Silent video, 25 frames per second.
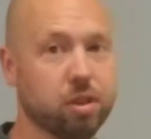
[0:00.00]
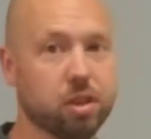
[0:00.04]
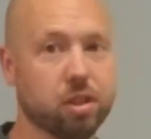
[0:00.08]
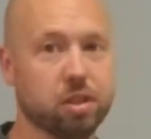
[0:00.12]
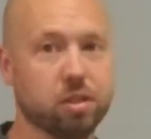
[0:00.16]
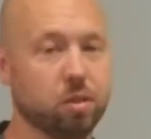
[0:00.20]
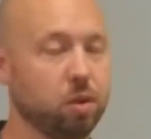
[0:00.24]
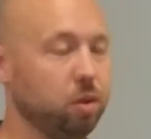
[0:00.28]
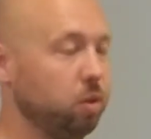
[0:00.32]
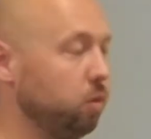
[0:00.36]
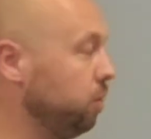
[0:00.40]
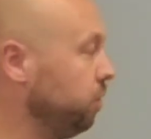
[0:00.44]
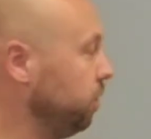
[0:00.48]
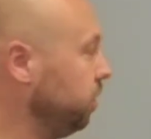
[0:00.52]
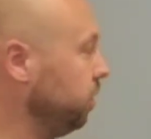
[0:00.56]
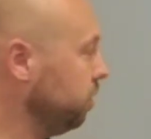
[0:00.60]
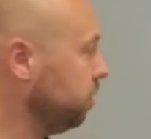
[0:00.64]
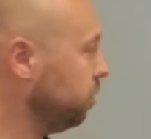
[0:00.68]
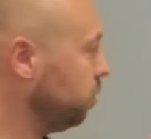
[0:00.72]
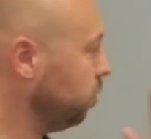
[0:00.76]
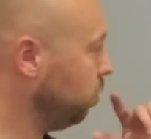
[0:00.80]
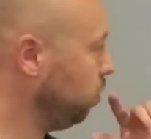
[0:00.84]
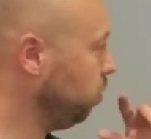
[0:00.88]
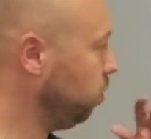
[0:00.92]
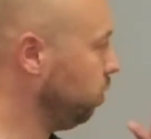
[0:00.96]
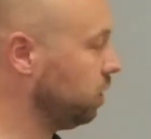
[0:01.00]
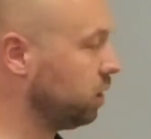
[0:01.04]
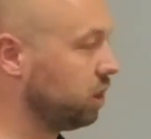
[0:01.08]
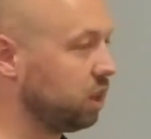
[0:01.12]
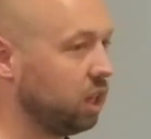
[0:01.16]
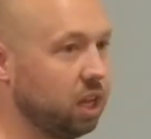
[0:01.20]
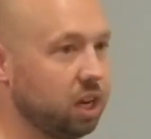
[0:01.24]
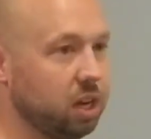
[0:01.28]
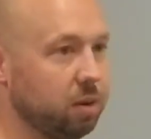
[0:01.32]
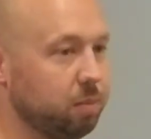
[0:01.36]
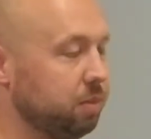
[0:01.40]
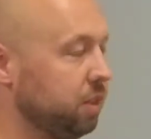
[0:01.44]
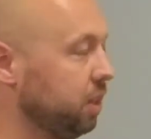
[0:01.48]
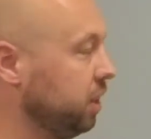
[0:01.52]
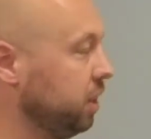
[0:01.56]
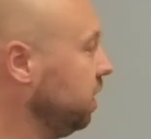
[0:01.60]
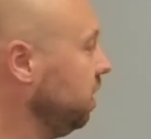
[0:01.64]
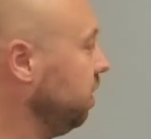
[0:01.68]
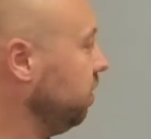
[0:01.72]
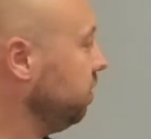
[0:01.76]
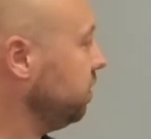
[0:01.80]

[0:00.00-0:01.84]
So there's one client I'm thinking of